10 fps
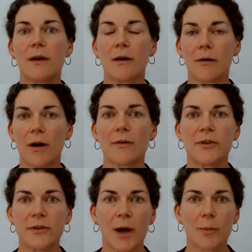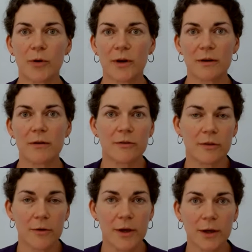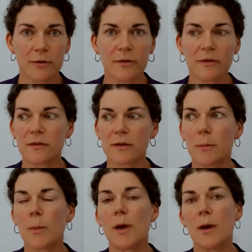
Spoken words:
are often top predators in their ecosystem,